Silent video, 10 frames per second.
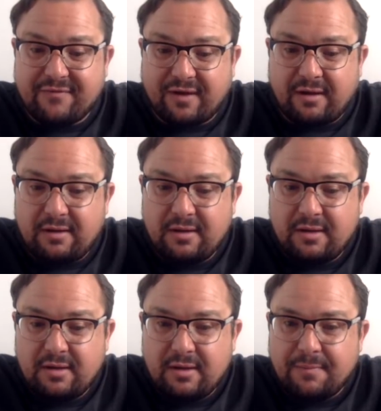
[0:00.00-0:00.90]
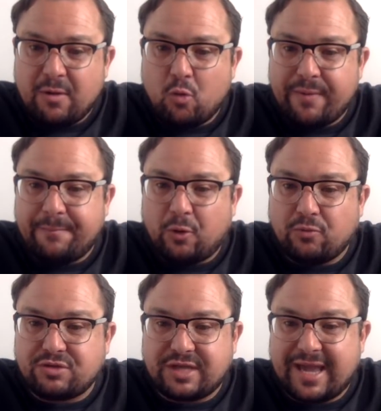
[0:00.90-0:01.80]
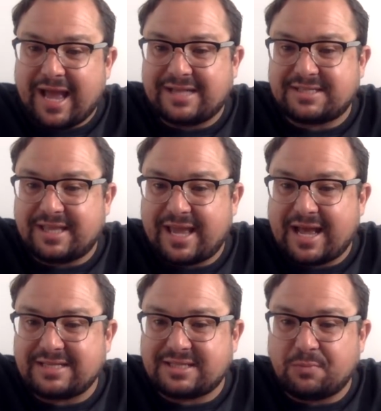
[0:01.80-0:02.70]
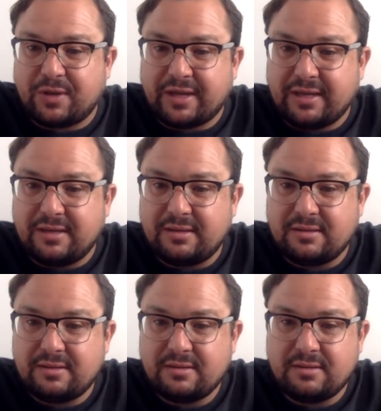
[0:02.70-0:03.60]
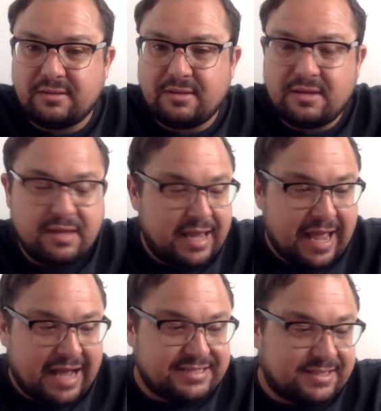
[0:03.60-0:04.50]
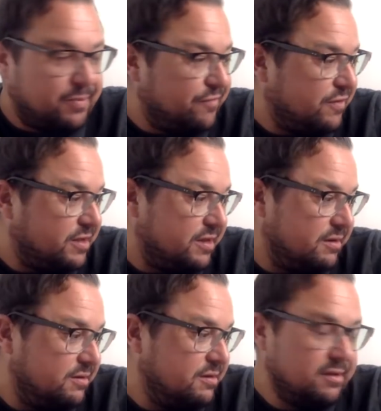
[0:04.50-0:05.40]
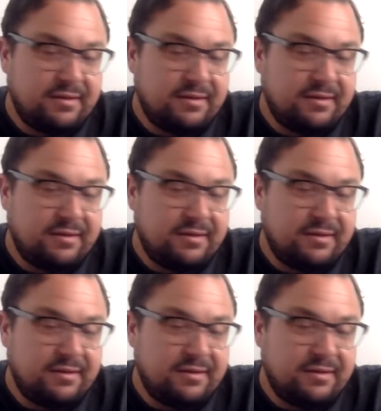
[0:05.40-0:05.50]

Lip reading: ever Millwall imports. It has to be fucking,